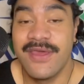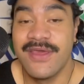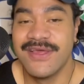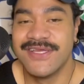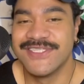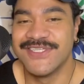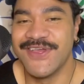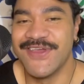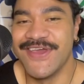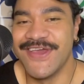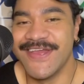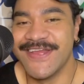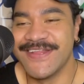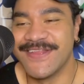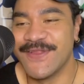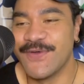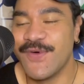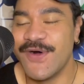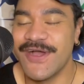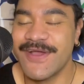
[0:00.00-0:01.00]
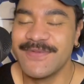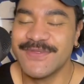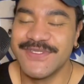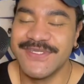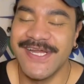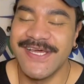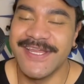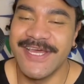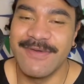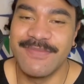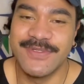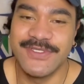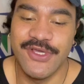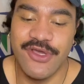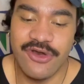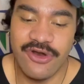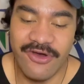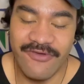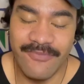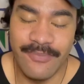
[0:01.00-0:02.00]
So yeah, welcome to another
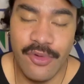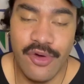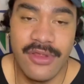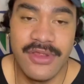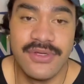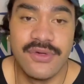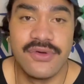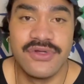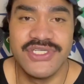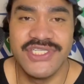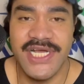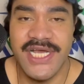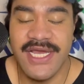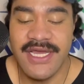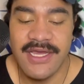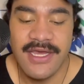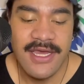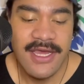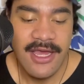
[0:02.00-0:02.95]
episode of Ball and All Chat,